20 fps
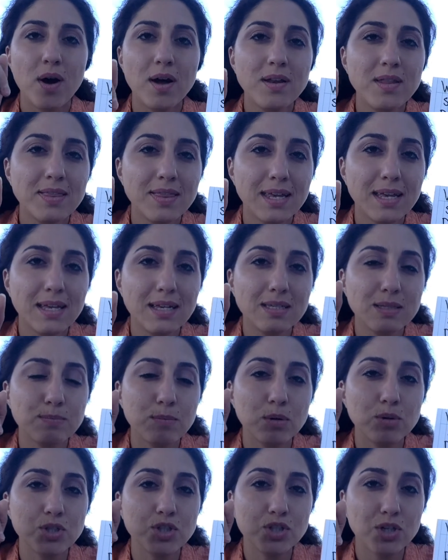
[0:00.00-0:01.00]
thing is
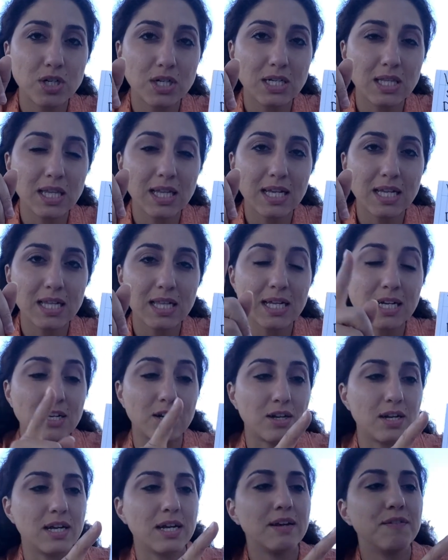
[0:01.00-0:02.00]
most certainly clear
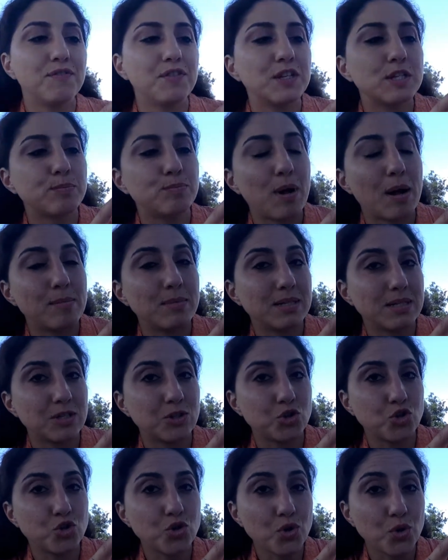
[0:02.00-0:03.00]
if this premise is
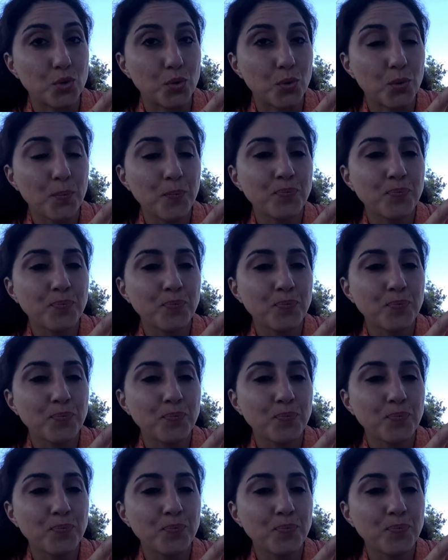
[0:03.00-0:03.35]
true.